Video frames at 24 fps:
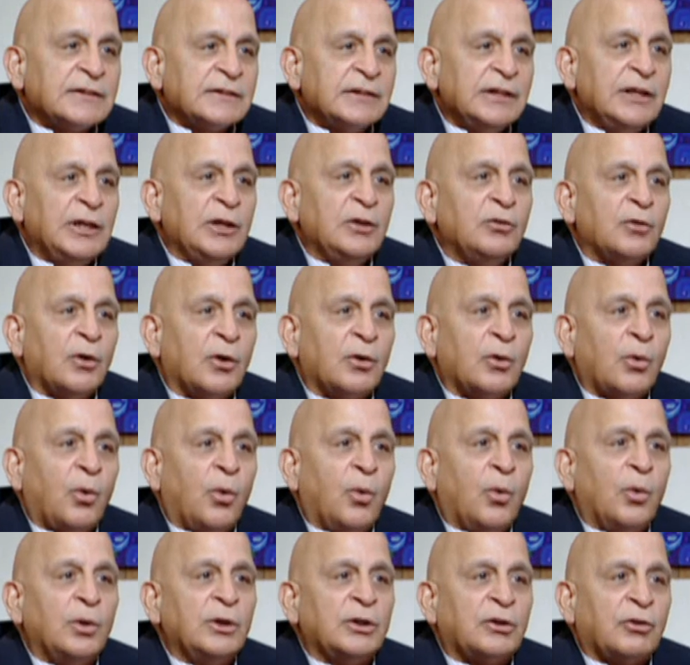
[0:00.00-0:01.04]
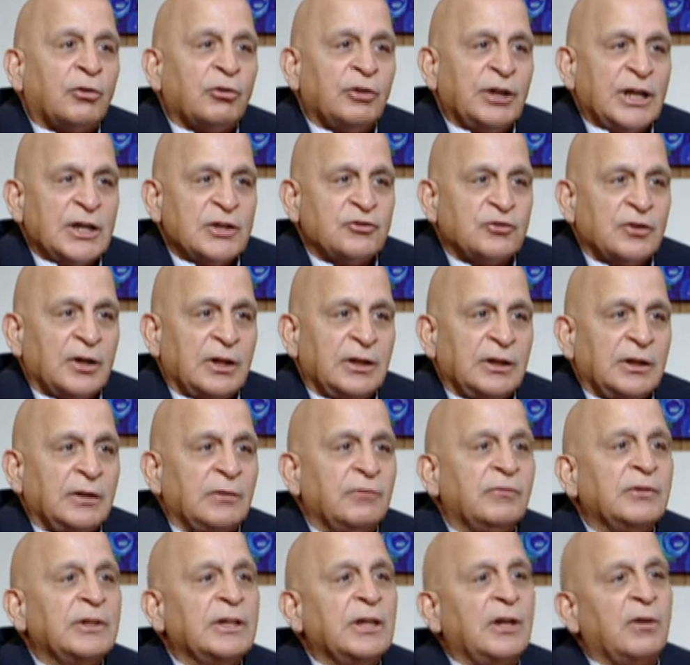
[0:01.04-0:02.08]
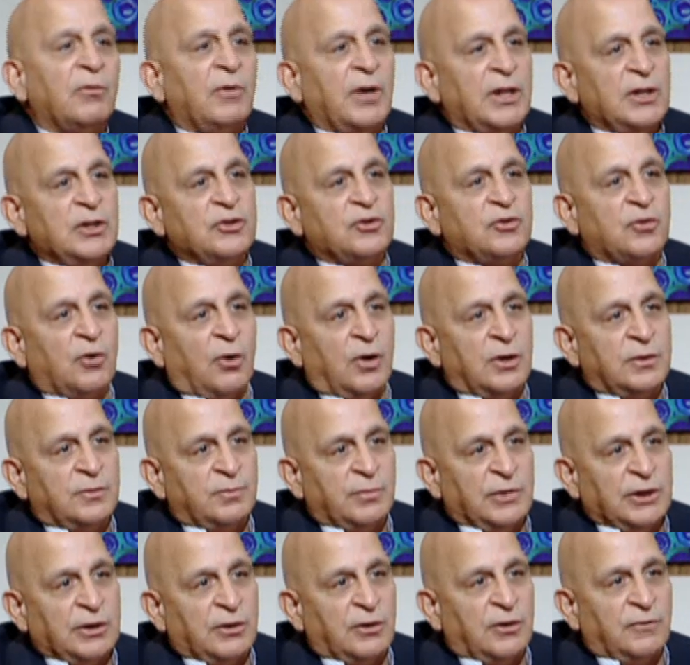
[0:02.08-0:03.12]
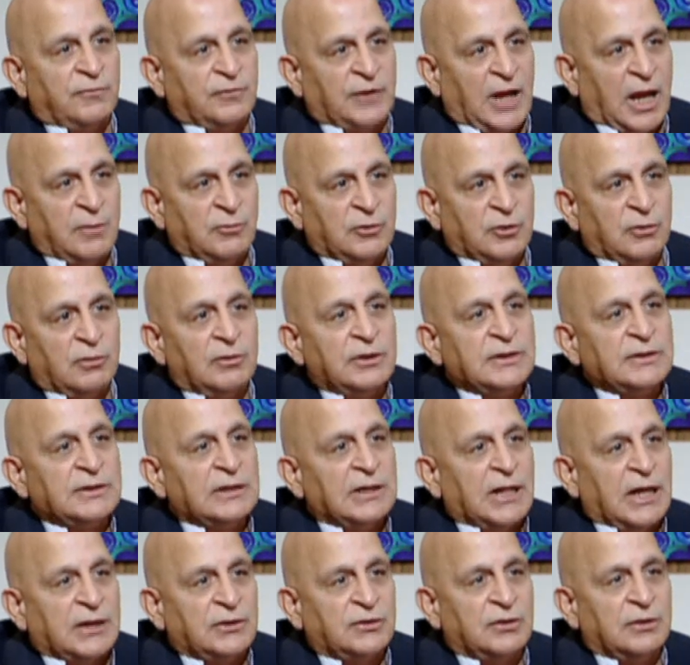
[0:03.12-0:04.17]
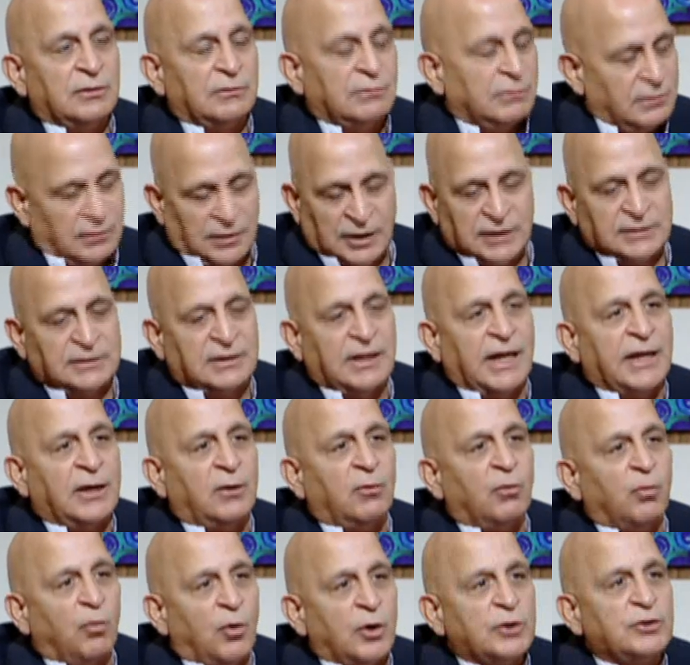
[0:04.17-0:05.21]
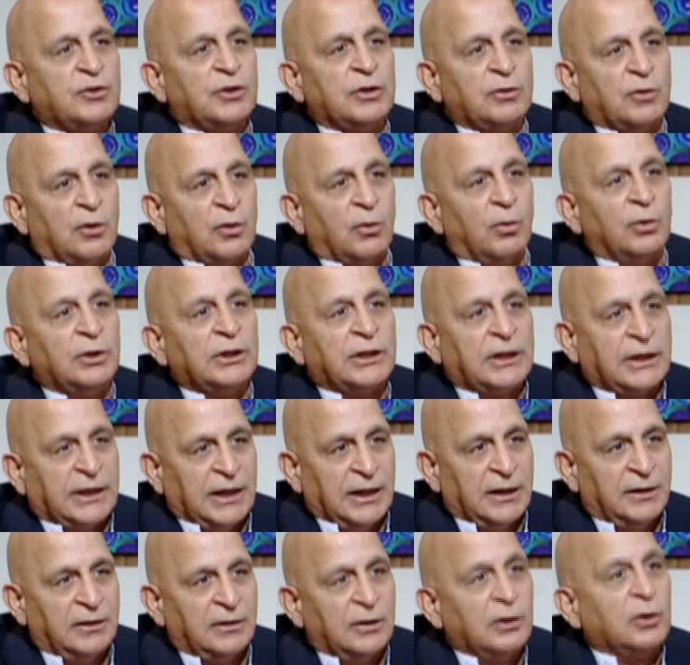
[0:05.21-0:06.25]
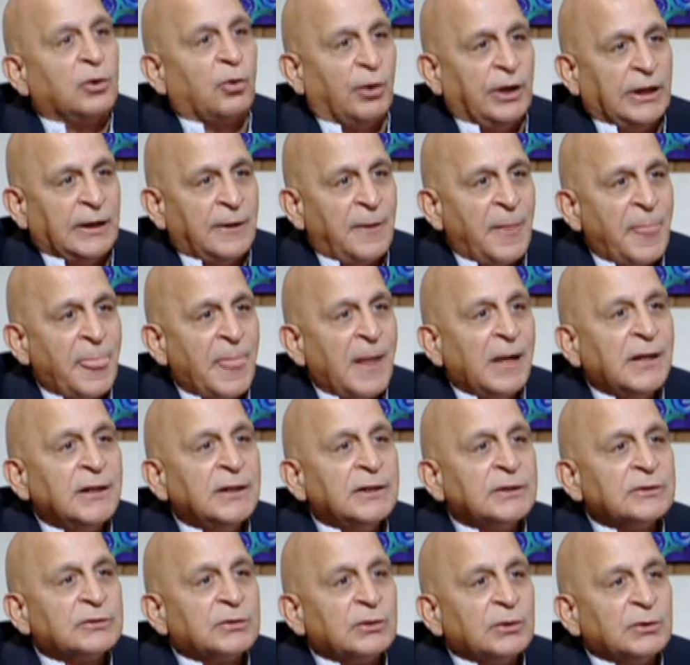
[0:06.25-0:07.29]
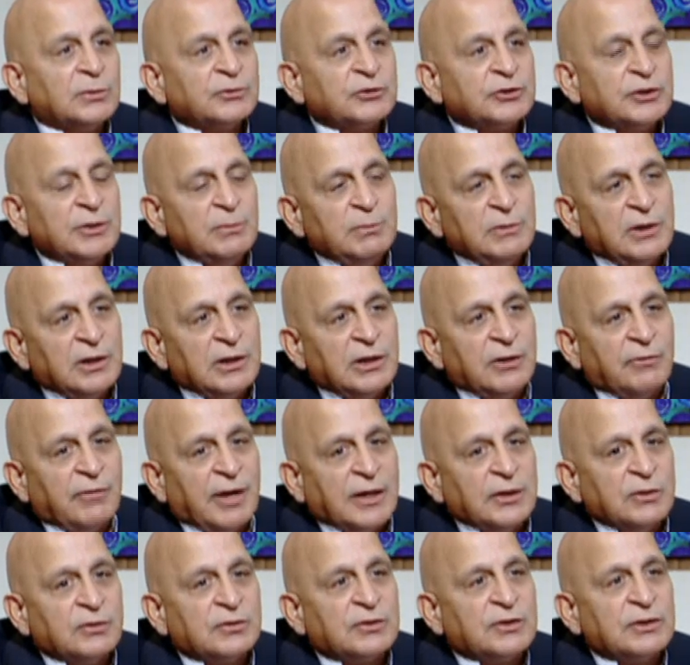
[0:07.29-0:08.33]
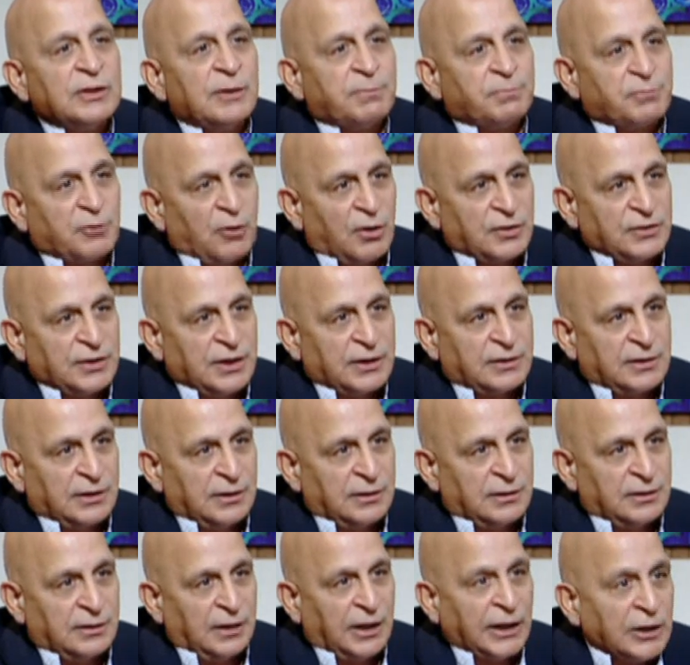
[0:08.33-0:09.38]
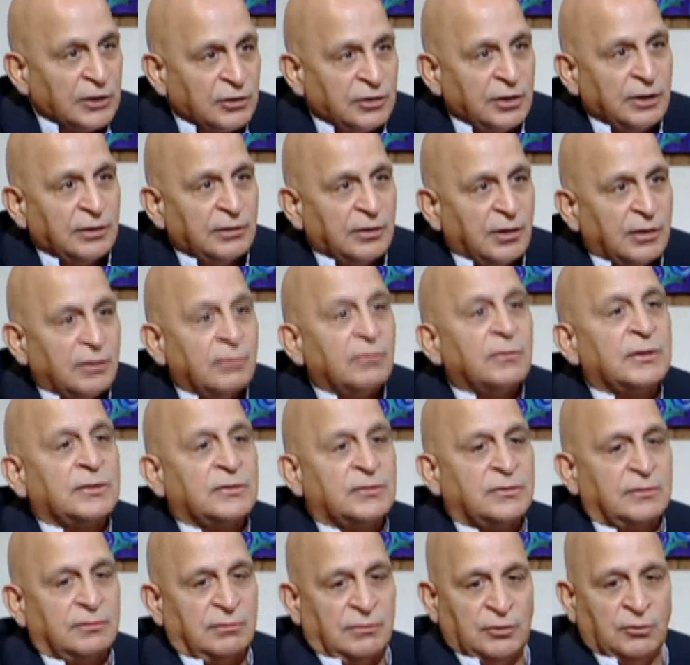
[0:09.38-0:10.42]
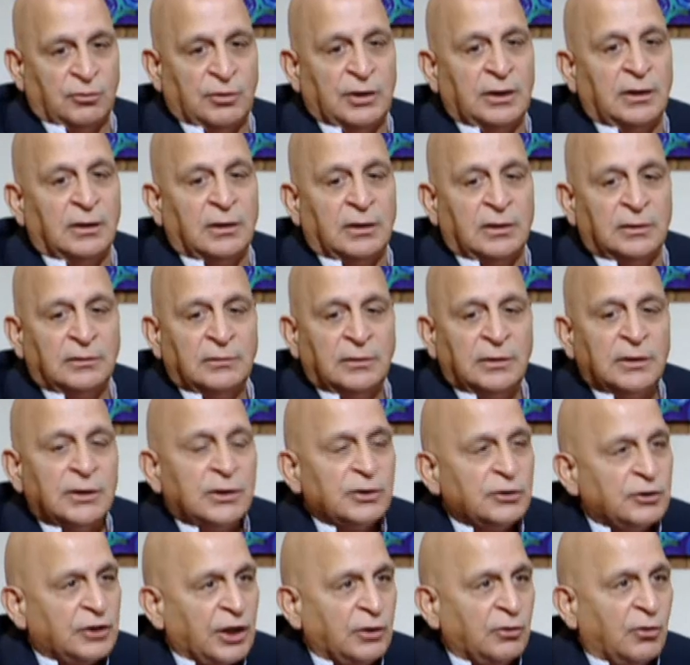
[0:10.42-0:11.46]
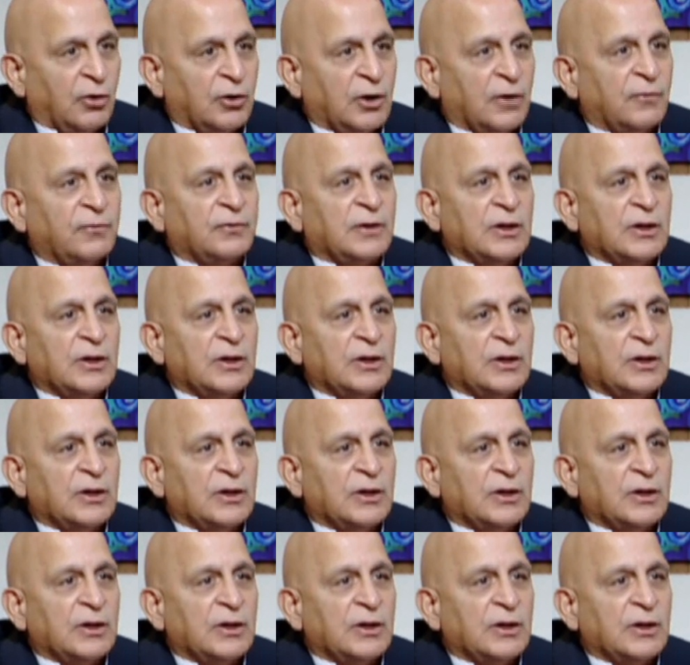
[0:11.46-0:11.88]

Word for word: seeing your own creation in within a very short period of time. You know, it's, uh, it's like watching your own kid growing. Yes. So similarly, when you see a project in interior, which during a tenure of